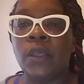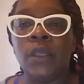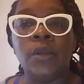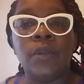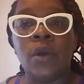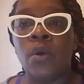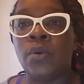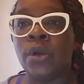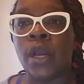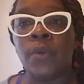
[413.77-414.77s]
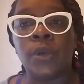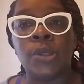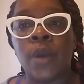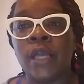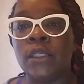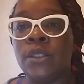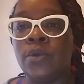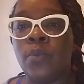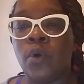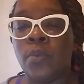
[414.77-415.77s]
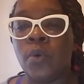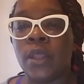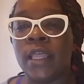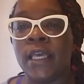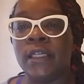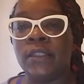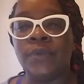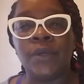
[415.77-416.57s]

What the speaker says: you know, they're older and we're trying to do more and more things.